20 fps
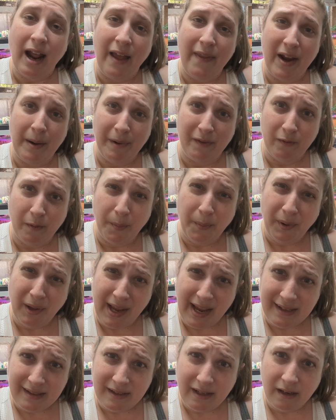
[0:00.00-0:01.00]
and then I'm gonna have a
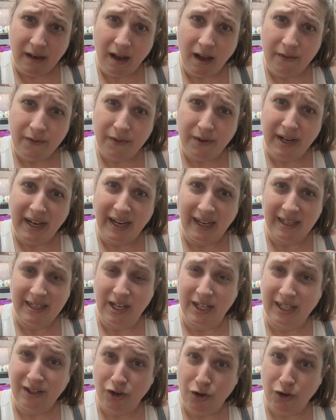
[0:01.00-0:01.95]
plastic covering to